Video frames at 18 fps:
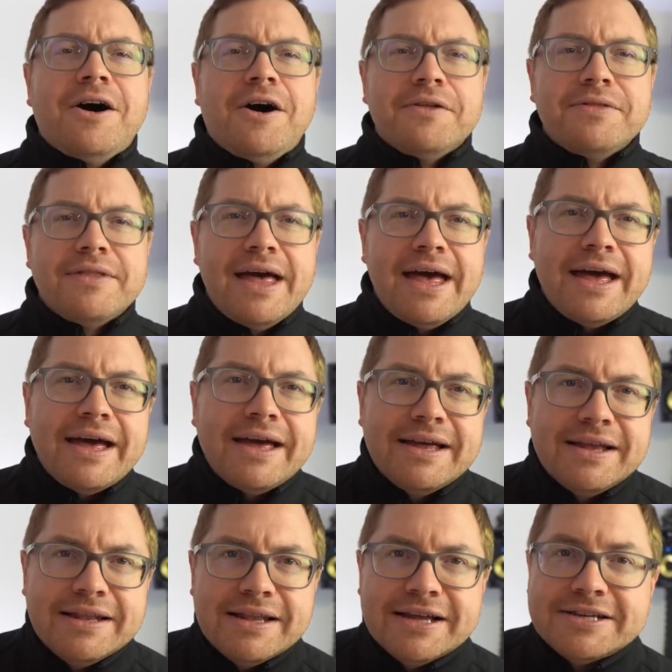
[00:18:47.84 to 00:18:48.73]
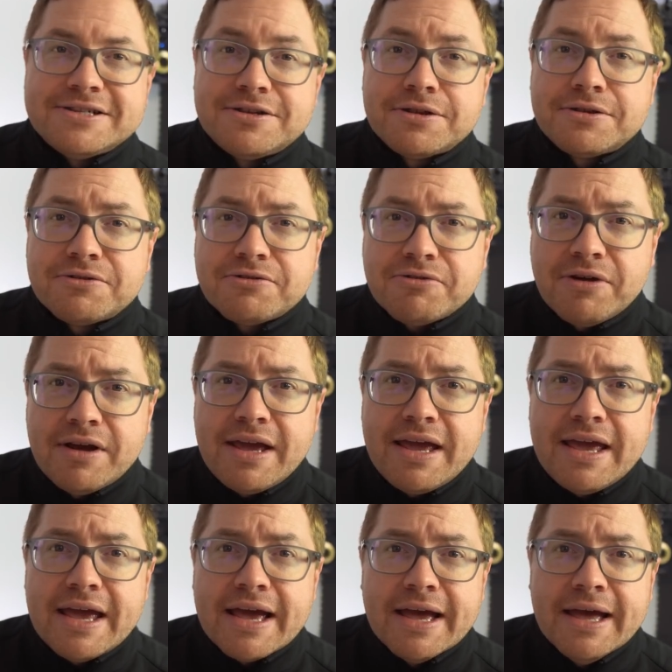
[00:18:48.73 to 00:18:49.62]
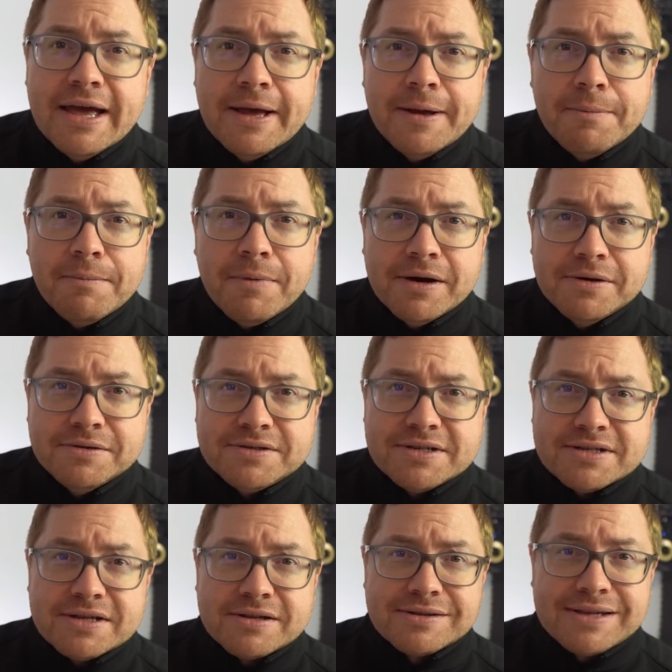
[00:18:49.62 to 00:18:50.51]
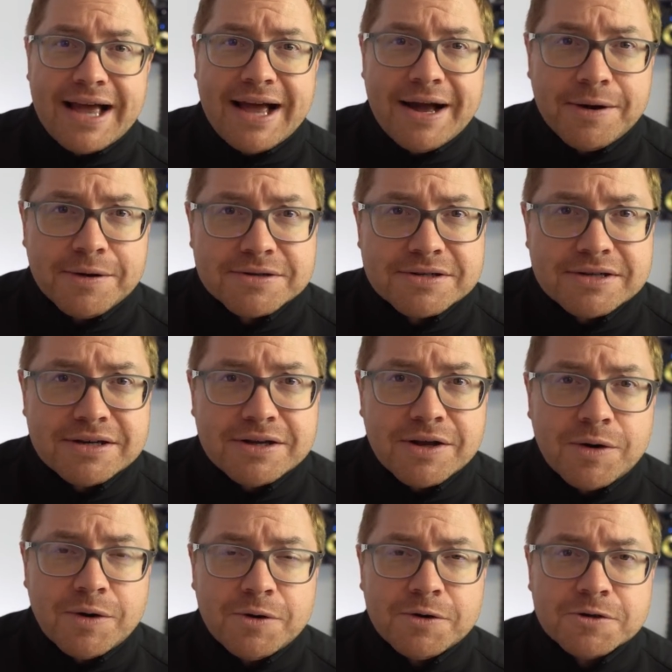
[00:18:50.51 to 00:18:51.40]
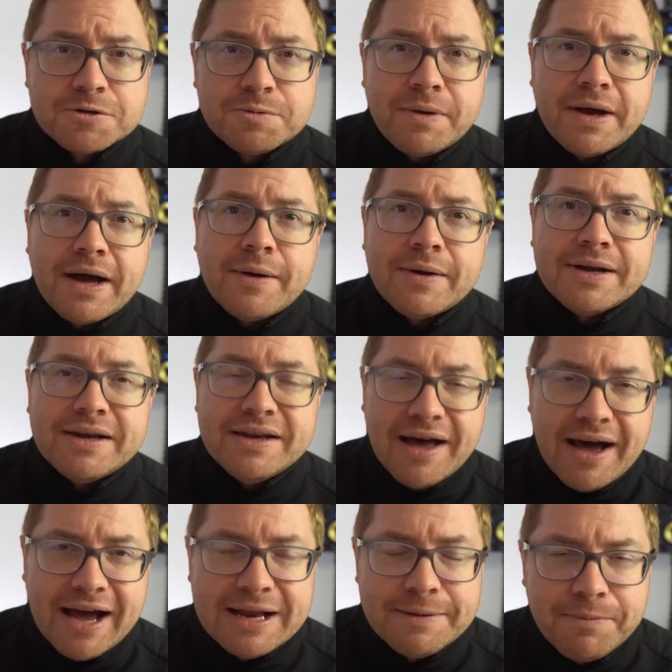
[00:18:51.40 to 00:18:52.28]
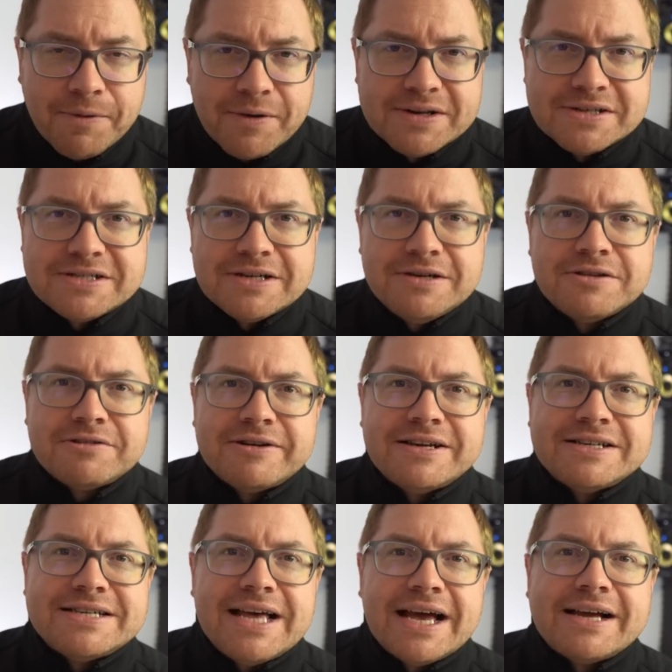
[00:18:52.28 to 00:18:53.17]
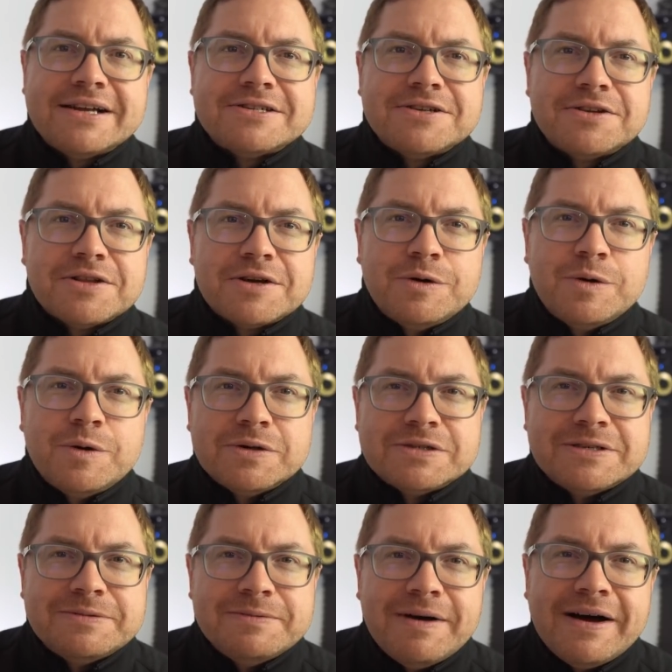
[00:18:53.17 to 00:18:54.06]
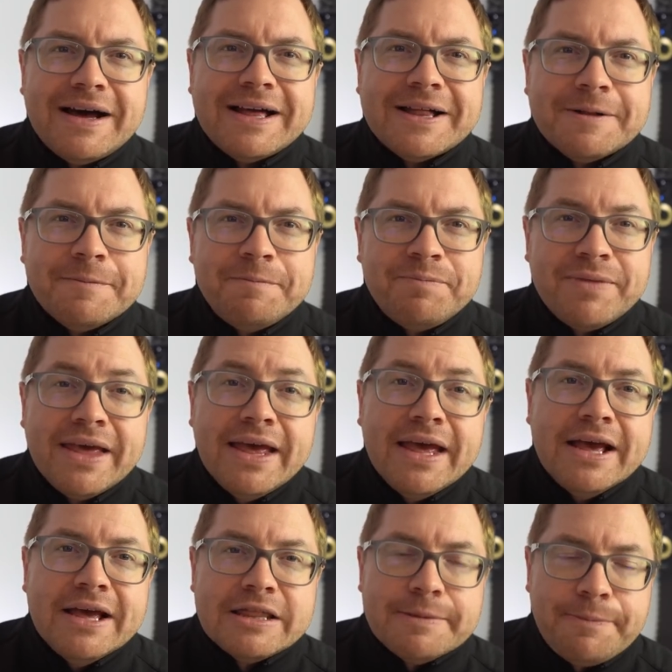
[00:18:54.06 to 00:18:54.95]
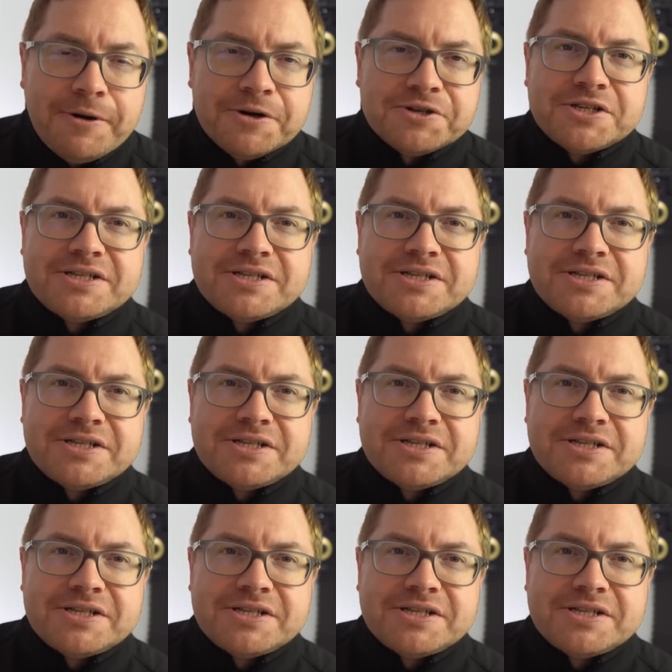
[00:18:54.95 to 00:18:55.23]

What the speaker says: on their list. 3 motors, 1,000 horsepower, 9.23 seconds on the quarter mile. The Porsche